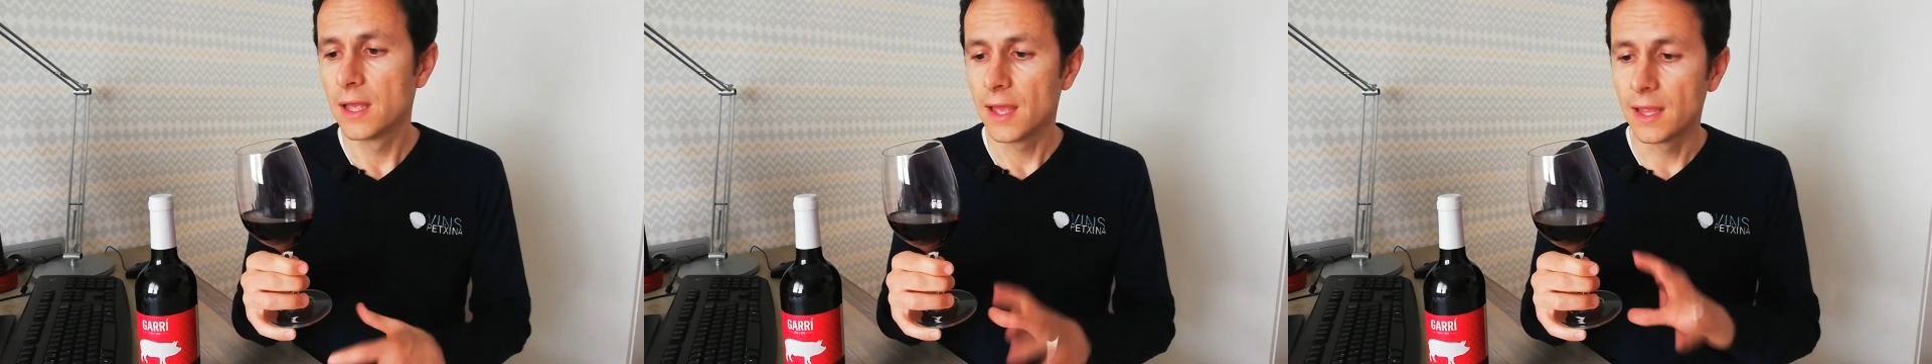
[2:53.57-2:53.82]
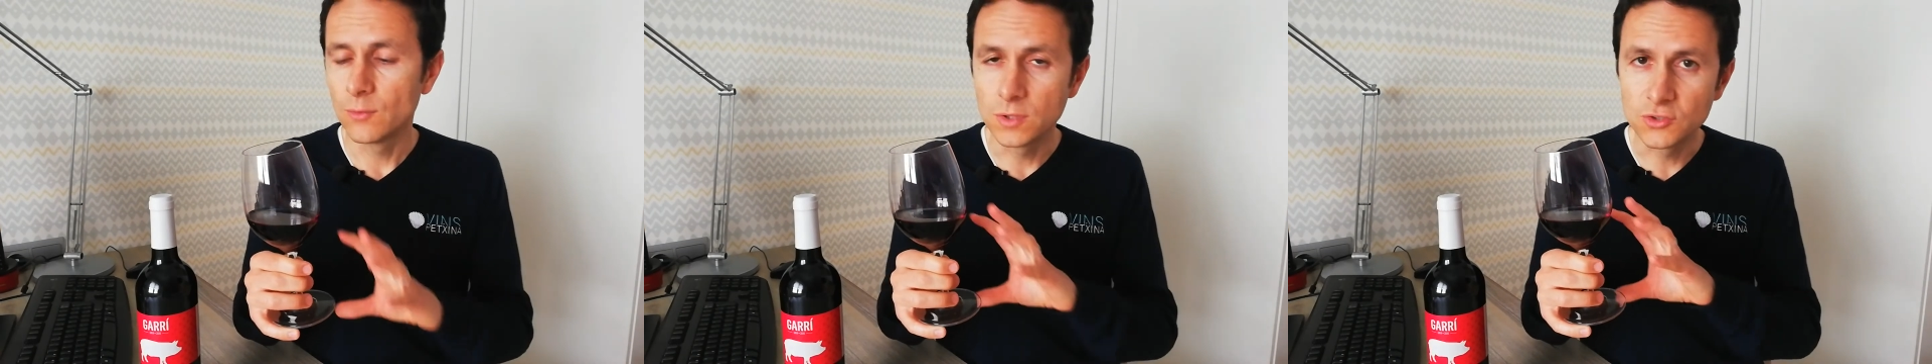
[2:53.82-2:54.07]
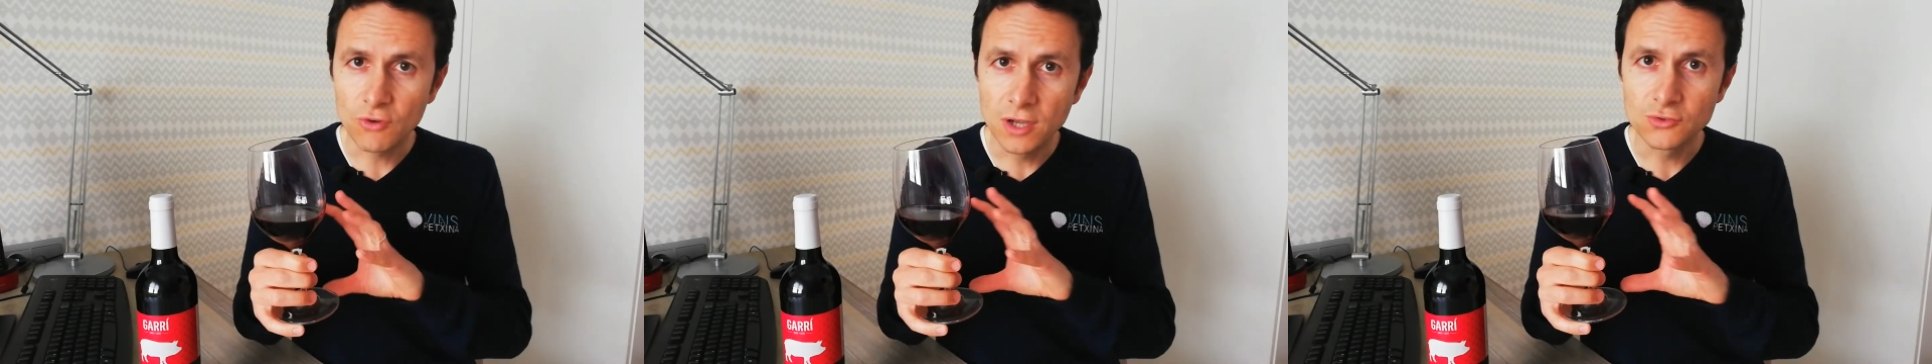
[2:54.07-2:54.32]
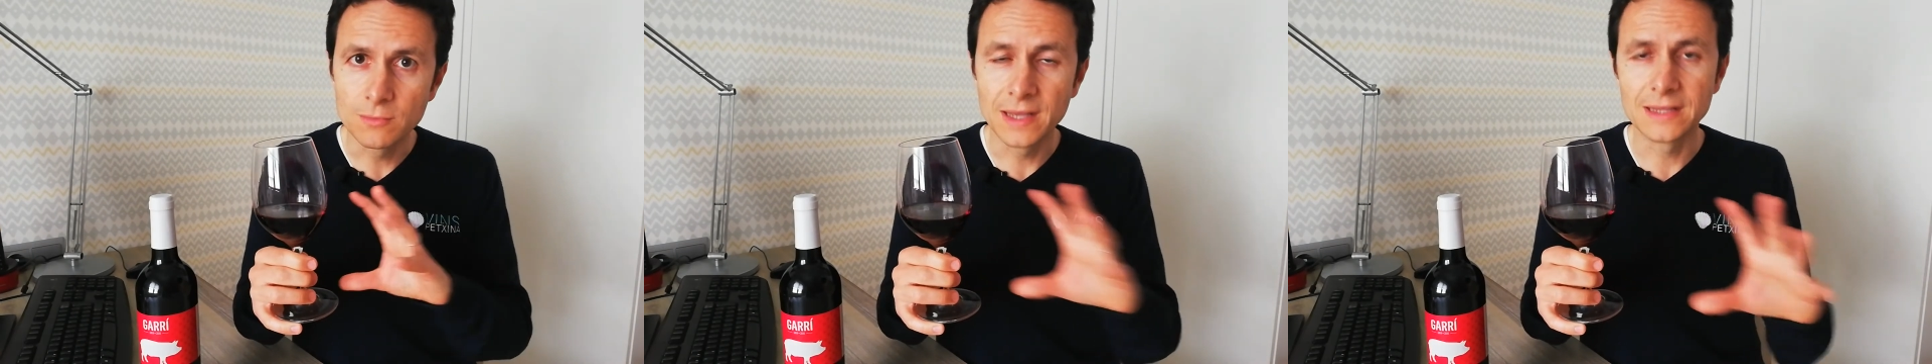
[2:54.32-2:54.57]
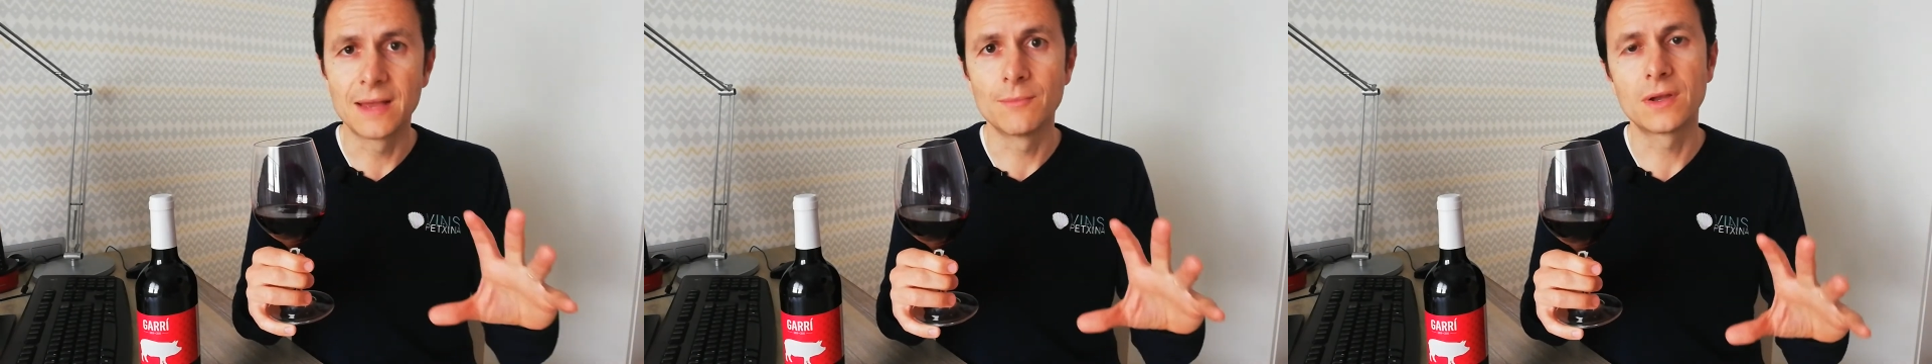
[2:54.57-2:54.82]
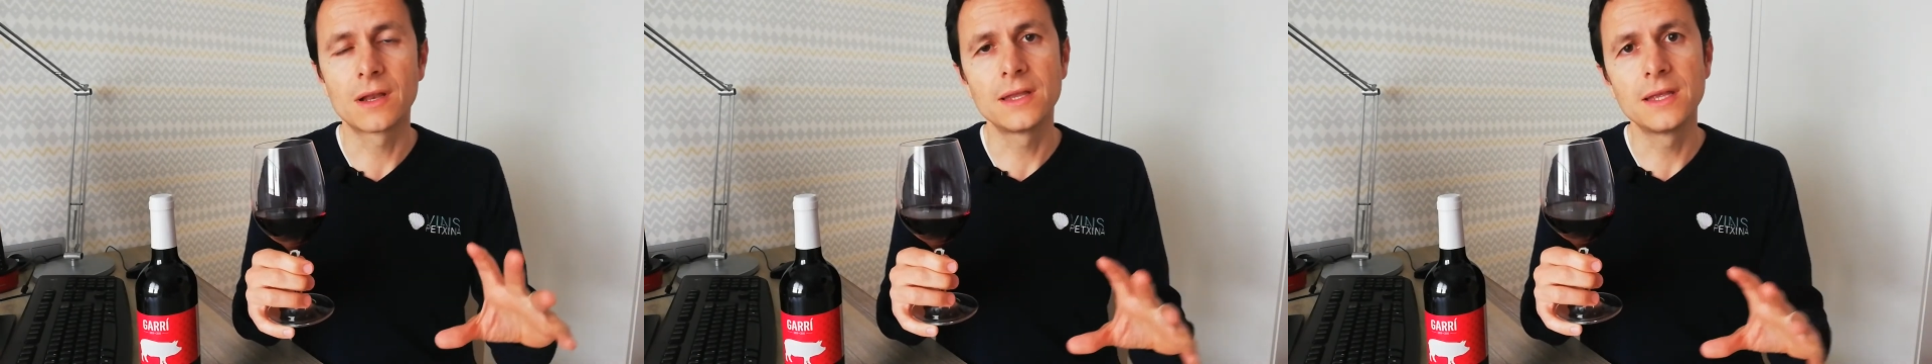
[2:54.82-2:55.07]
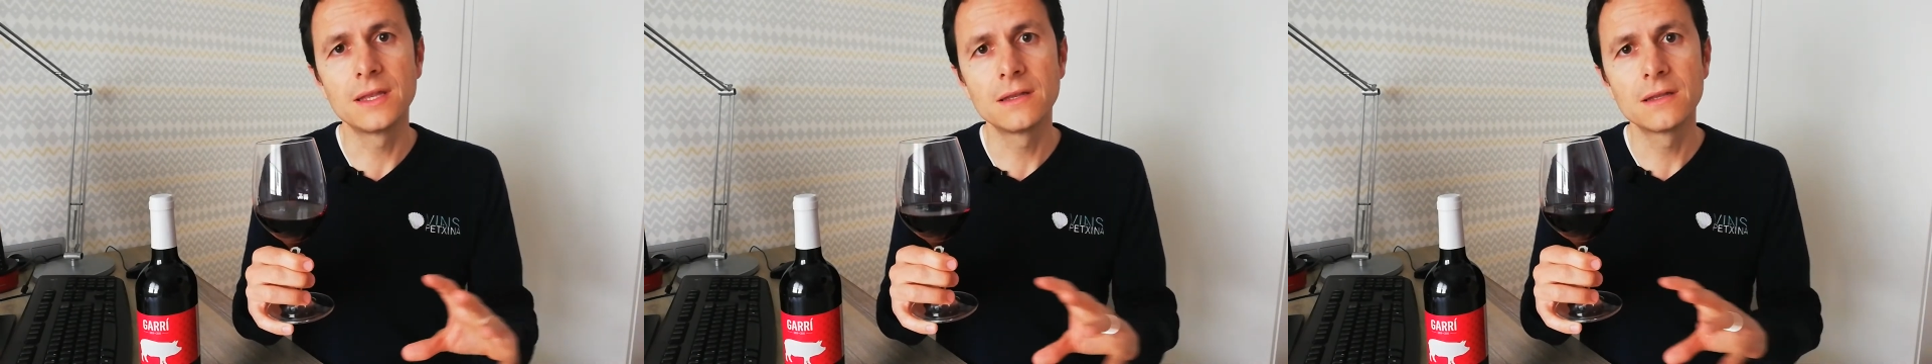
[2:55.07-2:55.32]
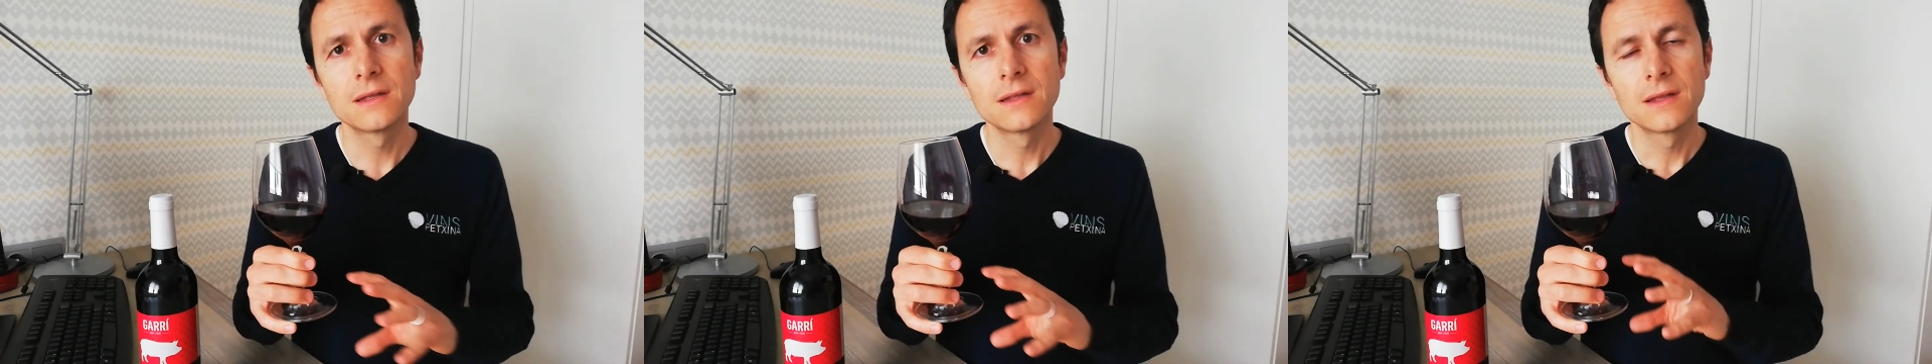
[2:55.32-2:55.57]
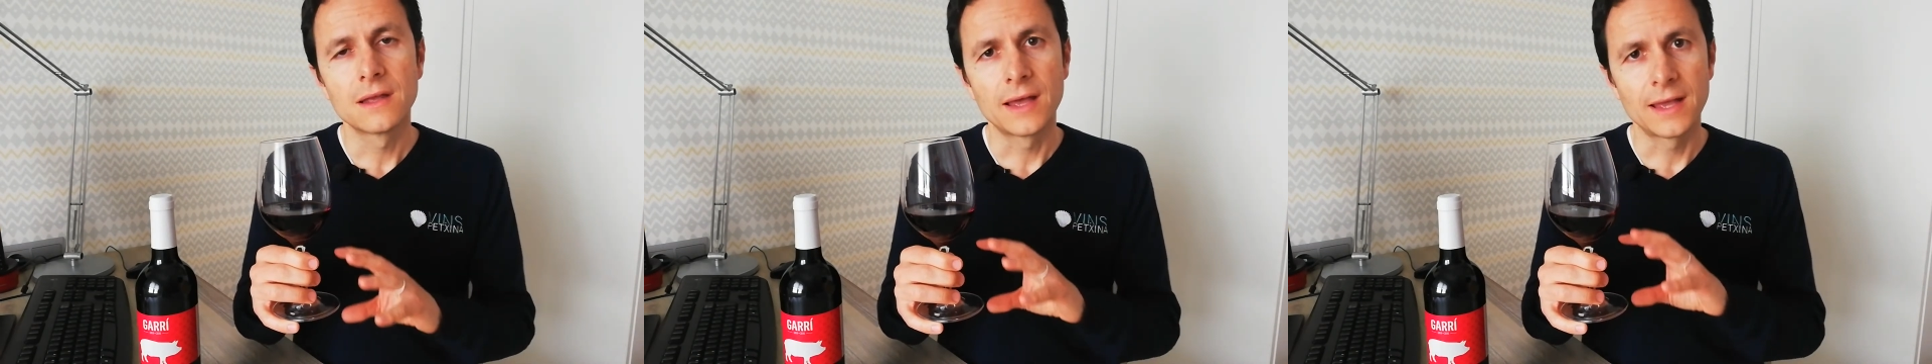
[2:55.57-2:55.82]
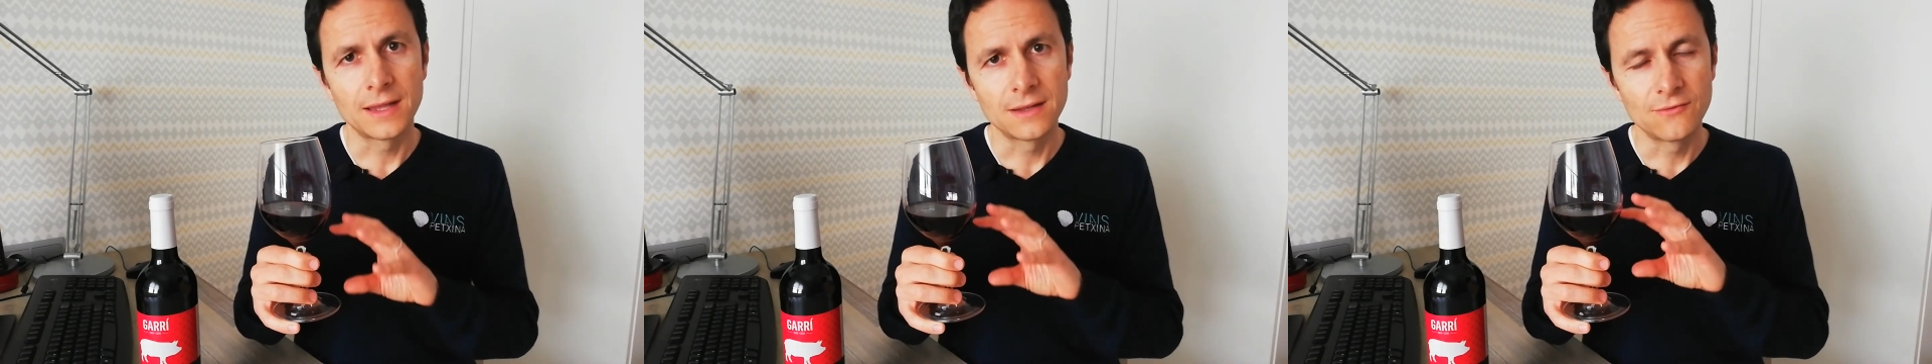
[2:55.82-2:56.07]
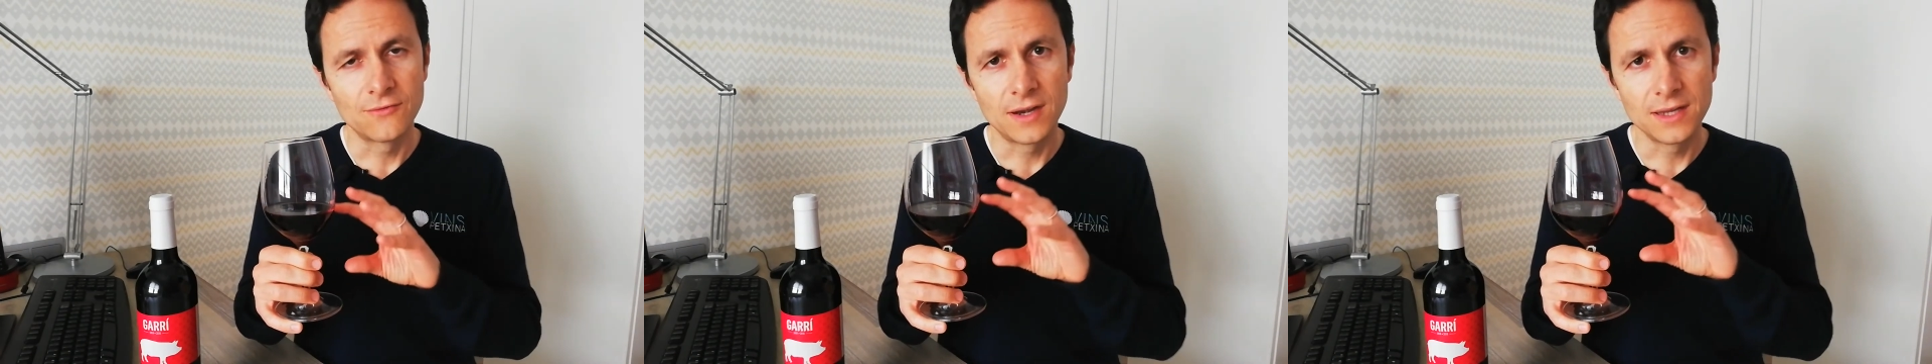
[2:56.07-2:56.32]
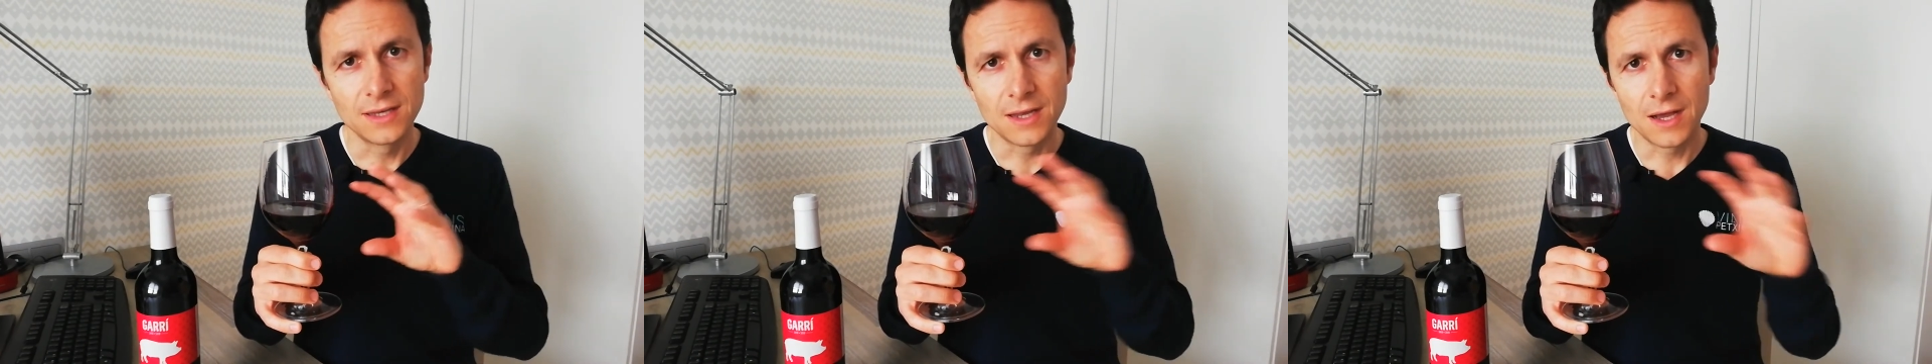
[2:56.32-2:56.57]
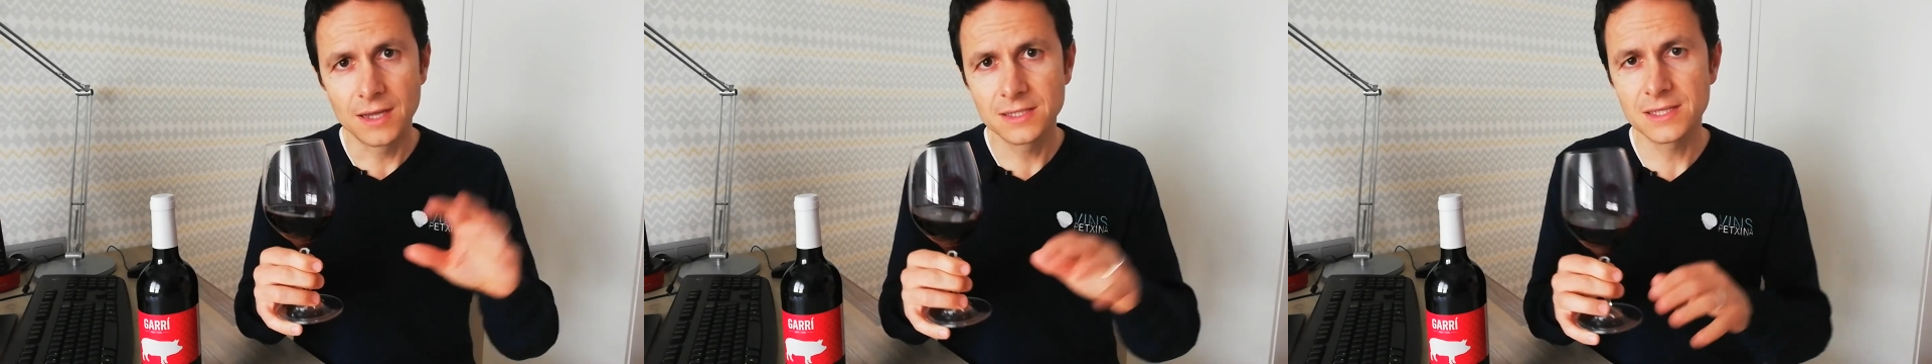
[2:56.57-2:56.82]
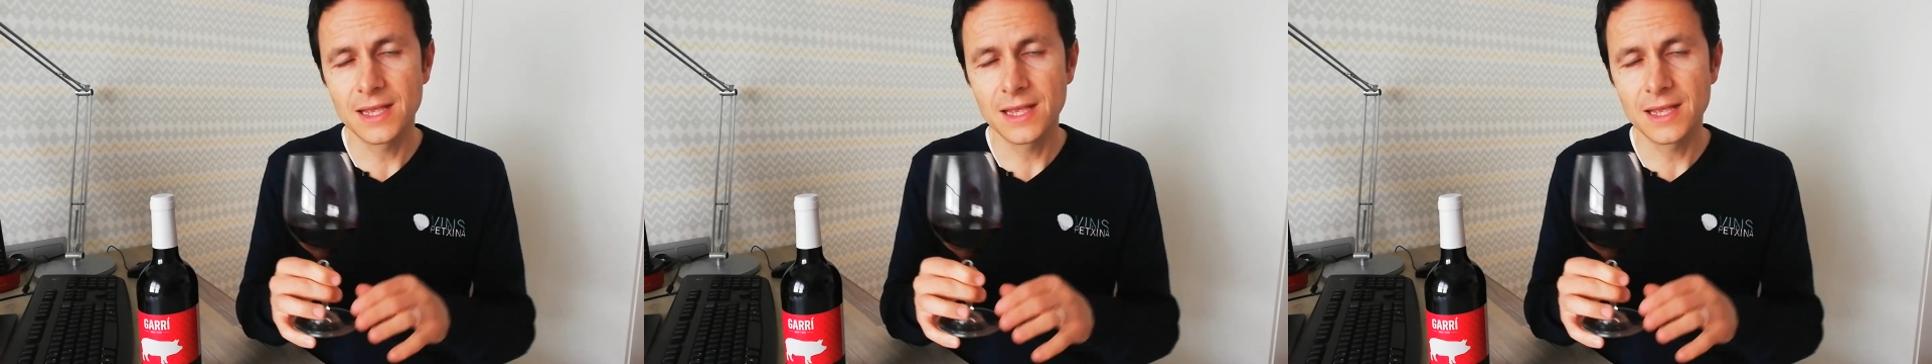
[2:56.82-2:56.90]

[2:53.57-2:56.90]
and we try to make them clean and very nice,